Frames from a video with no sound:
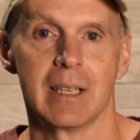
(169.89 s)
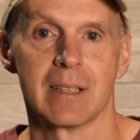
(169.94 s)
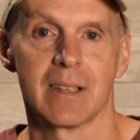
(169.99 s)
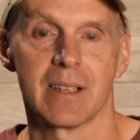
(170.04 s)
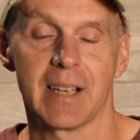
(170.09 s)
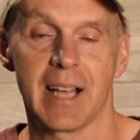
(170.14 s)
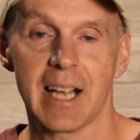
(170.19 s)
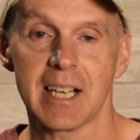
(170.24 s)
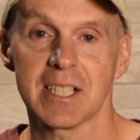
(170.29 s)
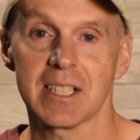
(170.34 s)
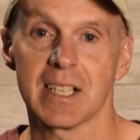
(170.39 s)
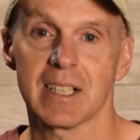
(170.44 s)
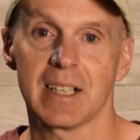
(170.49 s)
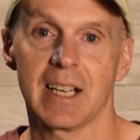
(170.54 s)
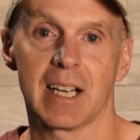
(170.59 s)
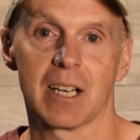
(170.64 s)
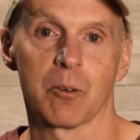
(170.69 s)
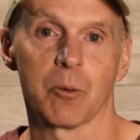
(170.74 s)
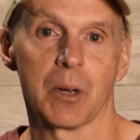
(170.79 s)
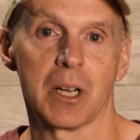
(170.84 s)
The next thing
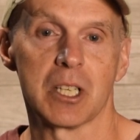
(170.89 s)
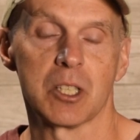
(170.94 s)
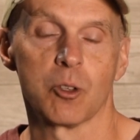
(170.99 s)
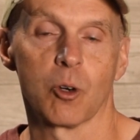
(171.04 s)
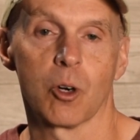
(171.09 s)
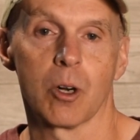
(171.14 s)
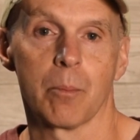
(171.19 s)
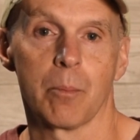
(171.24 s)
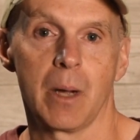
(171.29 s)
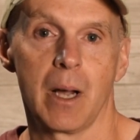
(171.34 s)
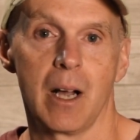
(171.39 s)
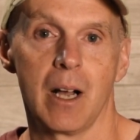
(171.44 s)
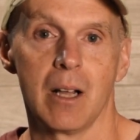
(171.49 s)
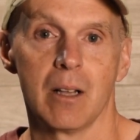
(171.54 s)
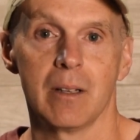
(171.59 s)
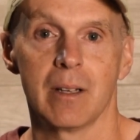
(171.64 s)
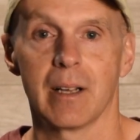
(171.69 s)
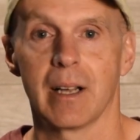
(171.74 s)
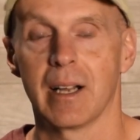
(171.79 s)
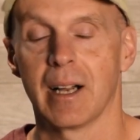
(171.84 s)
that a Ring
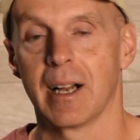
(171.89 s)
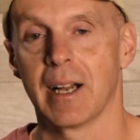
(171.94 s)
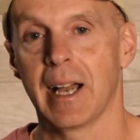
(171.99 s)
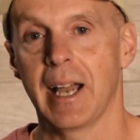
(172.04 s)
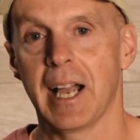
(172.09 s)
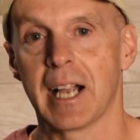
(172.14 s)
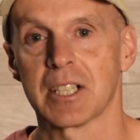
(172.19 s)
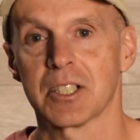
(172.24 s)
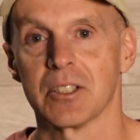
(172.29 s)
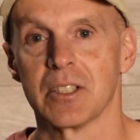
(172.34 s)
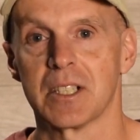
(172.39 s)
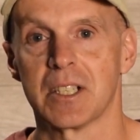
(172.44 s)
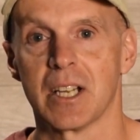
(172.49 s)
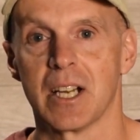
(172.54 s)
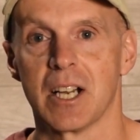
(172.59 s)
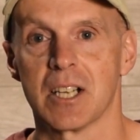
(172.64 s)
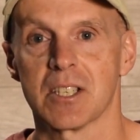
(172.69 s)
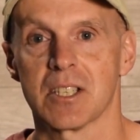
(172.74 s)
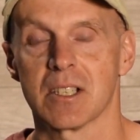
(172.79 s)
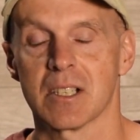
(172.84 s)
doorbell actually
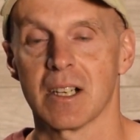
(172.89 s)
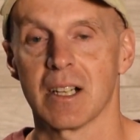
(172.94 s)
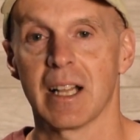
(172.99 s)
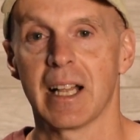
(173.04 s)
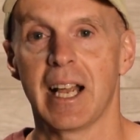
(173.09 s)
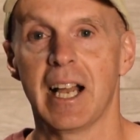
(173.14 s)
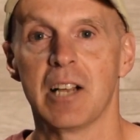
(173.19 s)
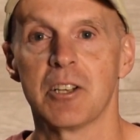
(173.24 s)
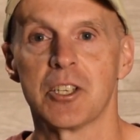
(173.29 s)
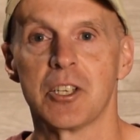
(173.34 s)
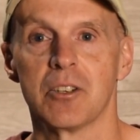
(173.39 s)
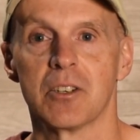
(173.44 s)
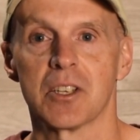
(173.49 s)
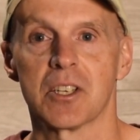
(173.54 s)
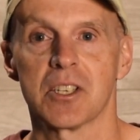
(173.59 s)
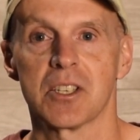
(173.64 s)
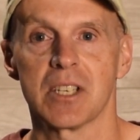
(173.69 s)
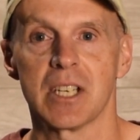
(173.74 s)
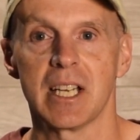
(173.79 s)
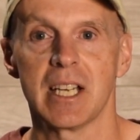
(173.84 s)
does is it allows you to
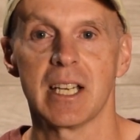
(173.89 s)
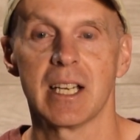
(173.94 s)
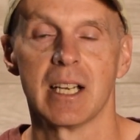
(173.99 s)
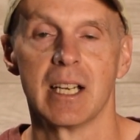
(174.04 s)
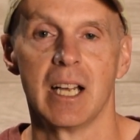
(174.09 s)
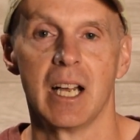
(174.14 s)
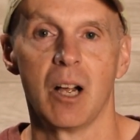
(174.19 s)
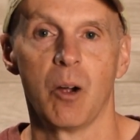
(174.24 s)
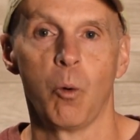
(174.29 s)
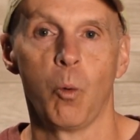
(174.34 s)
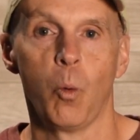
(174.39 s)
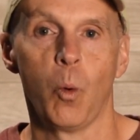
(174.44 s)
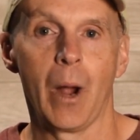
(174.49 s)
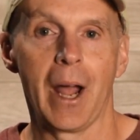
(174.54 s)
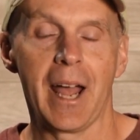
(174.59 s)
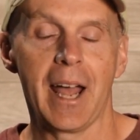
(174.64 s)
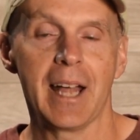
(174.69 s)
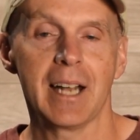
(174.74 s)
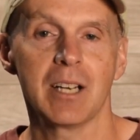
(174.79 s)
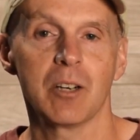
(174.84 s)
see
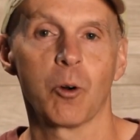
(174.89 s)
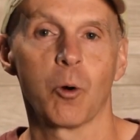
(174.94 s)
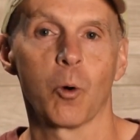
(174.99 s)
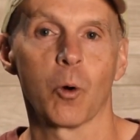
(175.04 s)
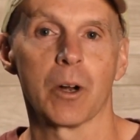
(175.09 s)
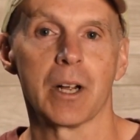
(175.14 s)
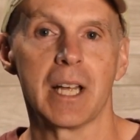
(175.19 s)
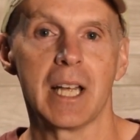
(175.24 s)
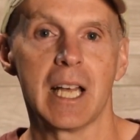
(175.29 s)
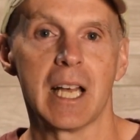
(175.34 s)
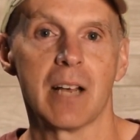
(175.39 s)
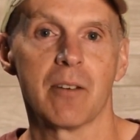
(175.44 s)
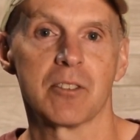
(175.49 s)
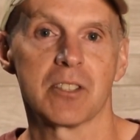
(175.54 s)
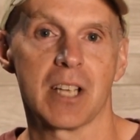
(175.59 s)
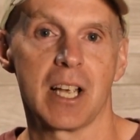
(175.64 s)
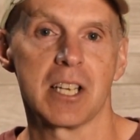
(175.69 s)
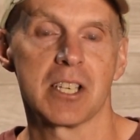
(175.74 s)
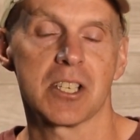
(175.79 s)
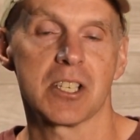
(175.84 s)
when or if,
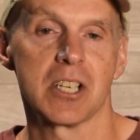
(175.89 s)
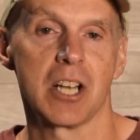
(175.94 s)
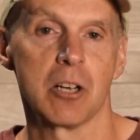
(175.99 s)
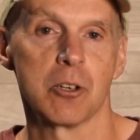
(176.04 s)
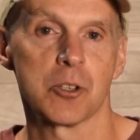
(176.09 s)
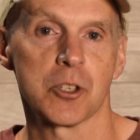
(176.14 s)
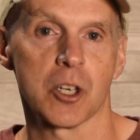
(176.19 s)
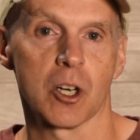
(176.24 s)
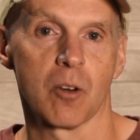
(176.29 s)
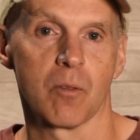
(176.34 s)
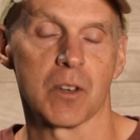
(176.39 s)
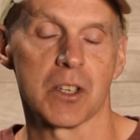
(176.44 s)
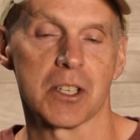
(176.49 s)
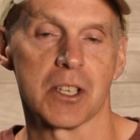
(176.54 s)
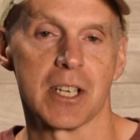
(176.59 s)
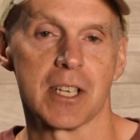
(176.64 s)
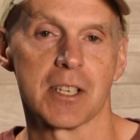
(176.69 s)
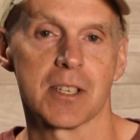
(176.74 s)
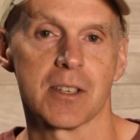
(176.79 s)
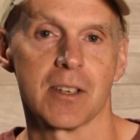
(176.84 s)
say, snow
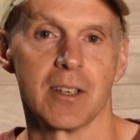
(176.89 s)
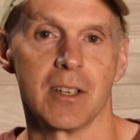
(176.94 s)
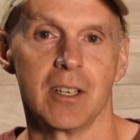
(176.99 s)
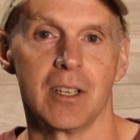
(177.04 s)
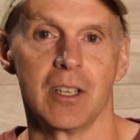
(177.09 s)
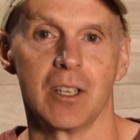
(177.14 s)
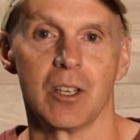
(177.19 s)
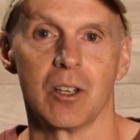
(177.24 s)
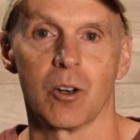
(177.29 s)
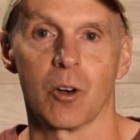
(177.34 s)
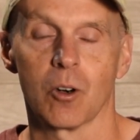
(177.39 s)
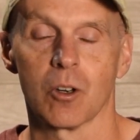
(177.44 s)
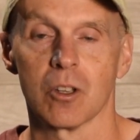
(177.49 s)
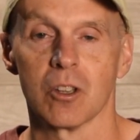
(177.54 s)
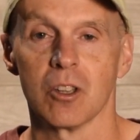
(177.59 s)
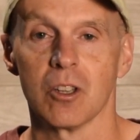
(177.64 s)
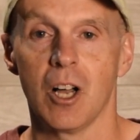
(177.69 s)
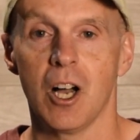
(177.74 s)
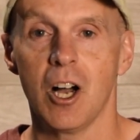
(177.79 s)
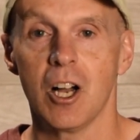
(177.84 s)
services or
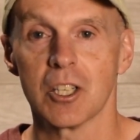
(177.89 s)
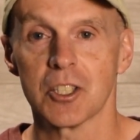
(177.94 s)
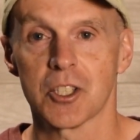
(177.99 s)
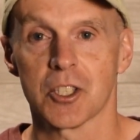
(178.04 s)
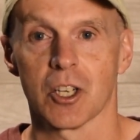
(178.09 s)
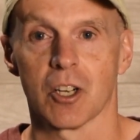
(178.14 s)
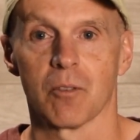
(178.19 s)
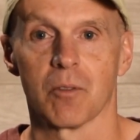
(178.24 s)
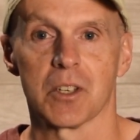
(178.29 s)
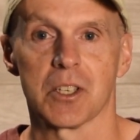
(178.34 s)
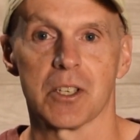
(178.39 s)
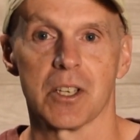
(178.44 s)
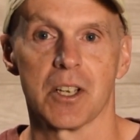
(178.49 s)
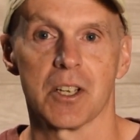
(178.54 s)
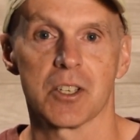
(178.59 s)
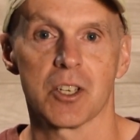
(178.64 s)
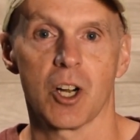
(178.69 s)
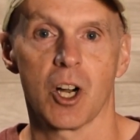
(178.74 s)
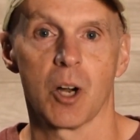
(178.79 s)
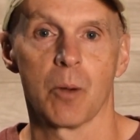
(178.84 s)
lawn
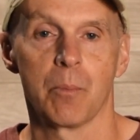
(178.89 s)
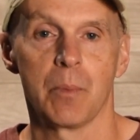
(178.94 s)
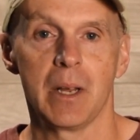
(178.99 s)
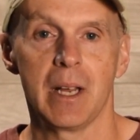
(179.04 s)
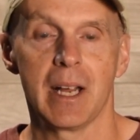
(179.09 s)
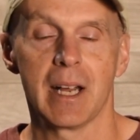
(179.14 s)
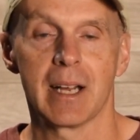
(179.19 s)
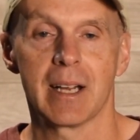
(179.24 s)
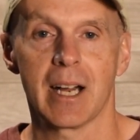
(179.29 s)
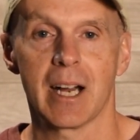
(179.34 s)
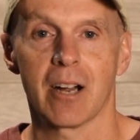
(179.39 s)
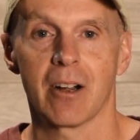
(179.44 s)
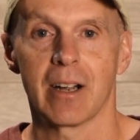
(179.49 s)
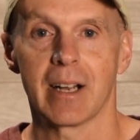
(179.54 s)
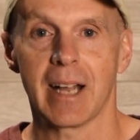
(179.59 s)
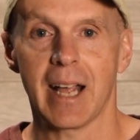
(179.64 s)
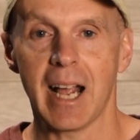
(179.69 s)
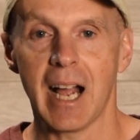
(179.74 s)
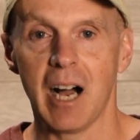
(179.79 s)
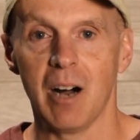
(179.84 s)
services are being
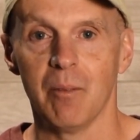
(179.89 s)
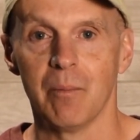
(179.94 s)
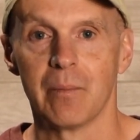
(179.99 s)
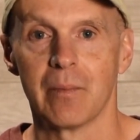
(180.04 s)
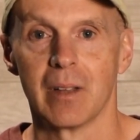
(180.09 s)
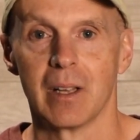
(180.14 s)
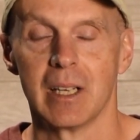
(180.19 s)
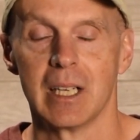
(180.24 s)
carried out.